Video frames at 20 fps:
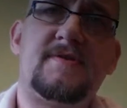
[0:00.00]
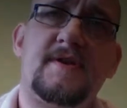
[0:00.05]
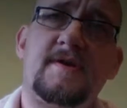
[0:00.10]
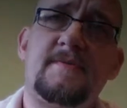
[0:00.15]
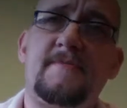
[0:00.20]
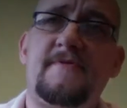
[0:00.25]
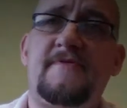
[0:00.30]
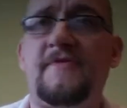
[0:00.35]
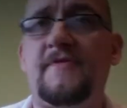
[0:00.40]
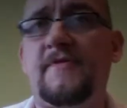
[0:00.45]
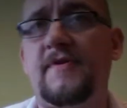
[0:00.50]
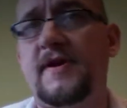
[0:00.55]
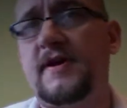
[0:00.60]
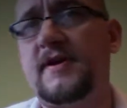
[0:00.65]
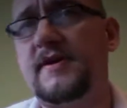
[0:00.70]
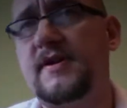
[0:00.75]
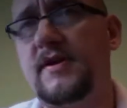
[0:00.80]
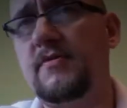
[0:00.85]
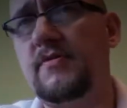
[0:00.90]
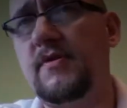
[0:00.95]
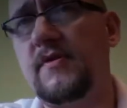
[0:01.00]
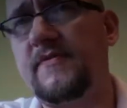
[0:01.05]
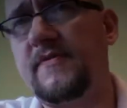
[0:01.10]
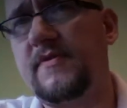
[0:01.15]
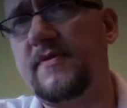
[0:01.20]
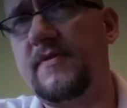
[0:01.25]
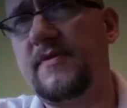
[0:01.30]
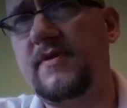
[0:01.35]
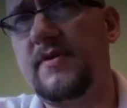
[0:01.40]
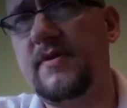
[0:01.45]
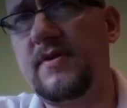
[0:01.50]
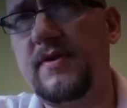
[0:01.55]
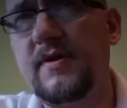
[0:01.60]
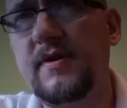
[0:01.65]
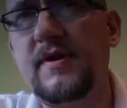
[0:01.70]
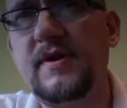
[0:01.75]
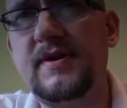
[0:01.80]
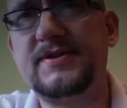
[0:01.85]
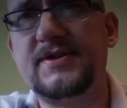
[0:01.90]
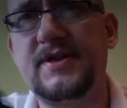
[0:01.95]
Tooth here before I go over
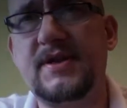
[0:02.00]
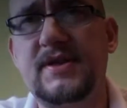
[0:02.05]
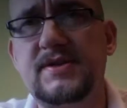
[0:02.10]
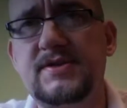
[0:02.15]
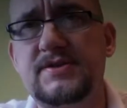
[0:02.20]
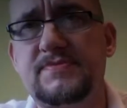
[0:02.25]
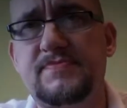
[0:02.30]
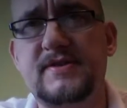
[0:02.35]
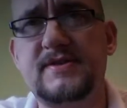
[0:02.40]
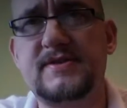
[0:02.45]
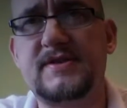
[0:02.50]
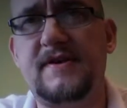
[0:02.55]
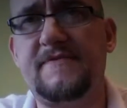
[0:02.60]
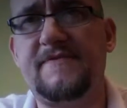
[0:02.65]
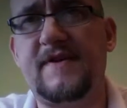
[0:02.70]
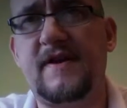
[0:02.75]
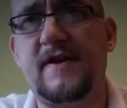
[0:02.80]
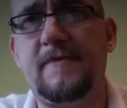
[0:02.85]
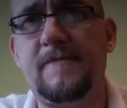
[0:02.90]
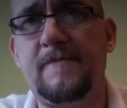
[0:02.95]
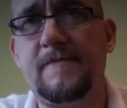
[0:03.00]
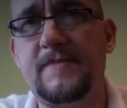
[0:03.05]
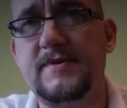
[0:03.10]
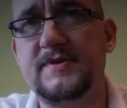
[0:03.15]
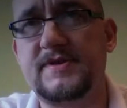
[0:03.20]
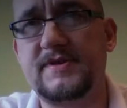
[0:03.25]
and change my stuff out,